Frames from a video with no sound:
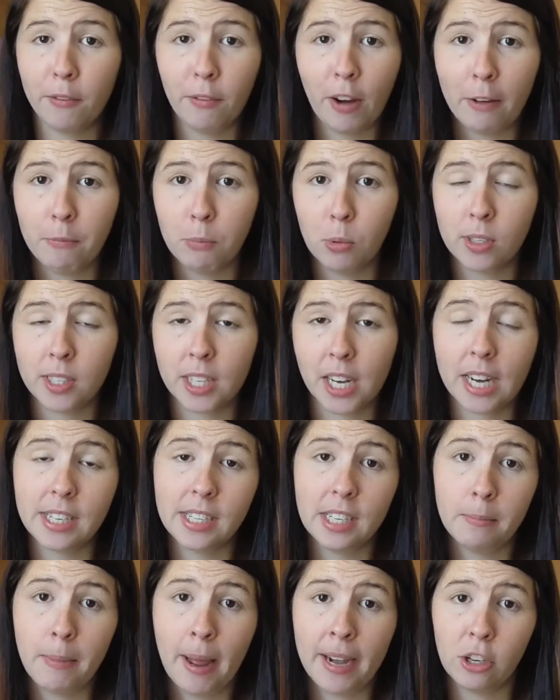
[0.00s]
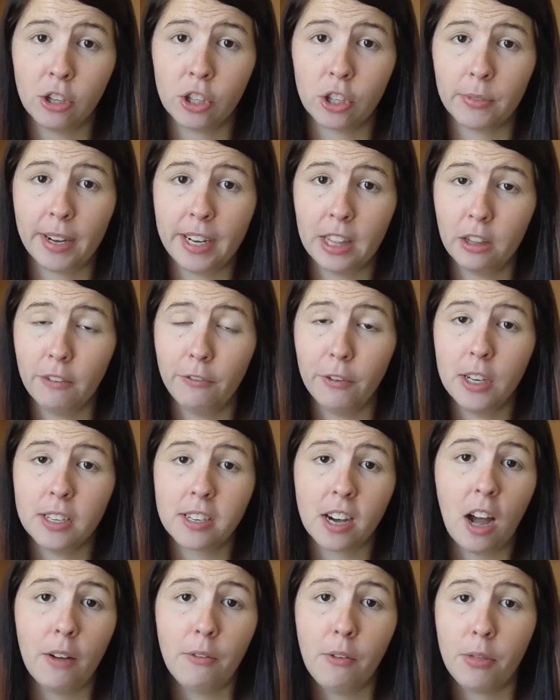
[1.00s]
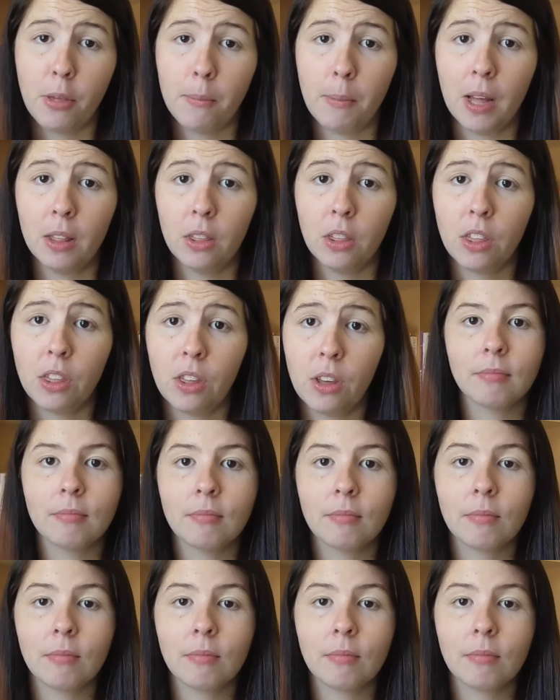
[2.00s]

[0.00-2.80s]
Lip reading: the 5 books that I did manage to read in the first half of the month.